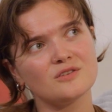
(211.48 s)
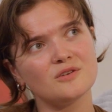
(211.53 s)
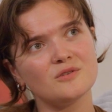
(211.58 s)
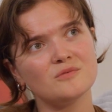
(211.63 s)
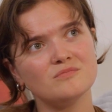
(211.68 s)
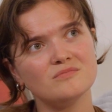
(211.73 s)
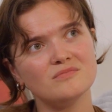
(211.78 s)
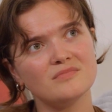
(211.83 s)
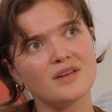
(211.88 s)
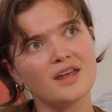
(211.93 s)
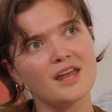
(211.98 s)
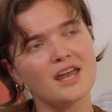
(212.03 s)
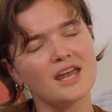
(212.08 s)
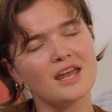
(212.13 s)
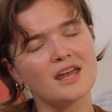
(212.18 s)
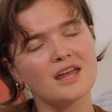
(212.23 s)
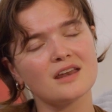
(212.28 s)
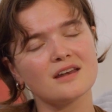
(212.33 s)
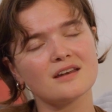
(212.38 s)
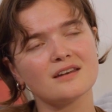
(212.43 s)
them
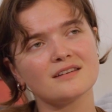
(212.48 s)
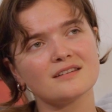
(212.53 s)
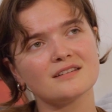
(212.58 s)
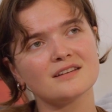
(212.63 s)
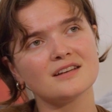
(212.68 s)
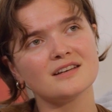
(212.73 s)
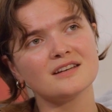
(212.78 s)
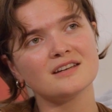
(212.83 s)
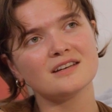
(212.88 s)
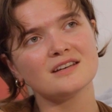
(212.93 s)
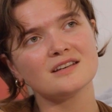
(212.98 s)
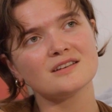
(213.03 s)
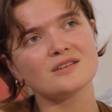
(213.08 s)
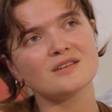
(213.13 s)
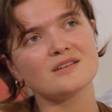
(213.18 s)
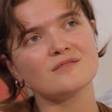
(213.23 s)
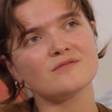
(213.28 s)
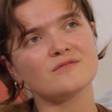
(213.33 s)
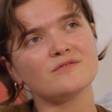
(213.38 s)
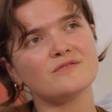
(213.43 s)
in
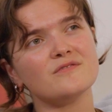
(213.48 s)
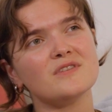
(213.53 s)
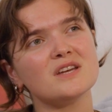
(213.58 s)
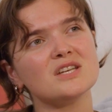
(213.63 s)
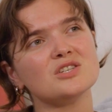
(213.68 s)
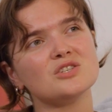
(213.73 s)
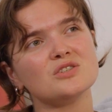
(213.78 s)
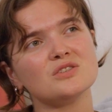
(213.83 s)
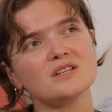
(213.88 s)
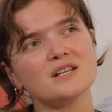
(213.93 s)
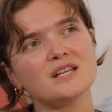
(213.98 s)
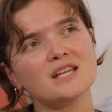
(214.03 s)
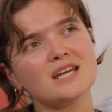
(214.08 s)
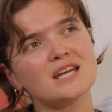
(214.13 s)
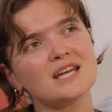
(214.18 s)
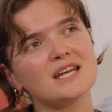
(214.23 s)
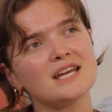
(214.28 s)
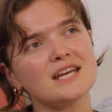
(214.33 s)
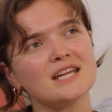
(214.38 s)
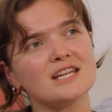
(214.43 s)
visually